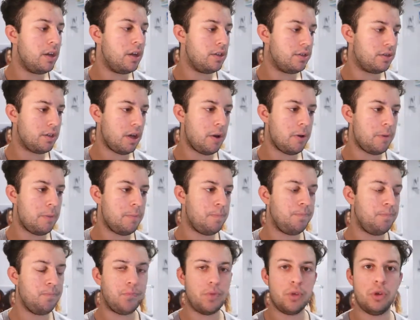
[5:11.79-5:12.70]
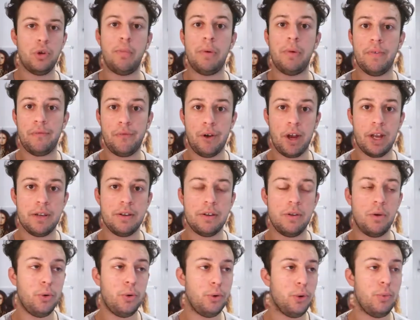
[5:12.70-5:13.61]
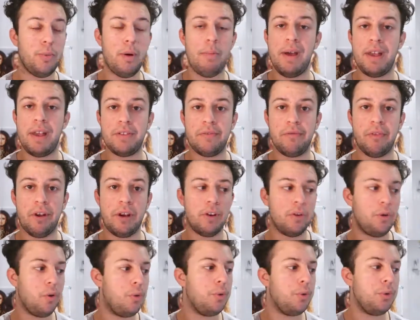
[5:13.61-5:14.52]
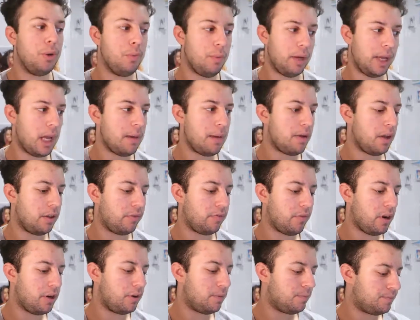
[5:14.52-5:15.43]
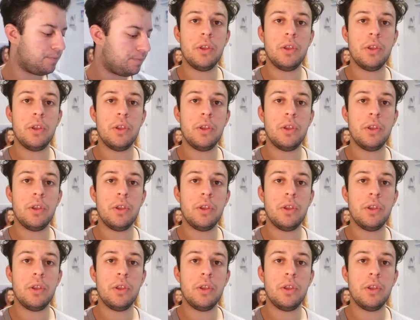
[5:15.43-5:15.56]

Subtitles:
So you're my friend, or you're my best friend, not you're my gay best friend.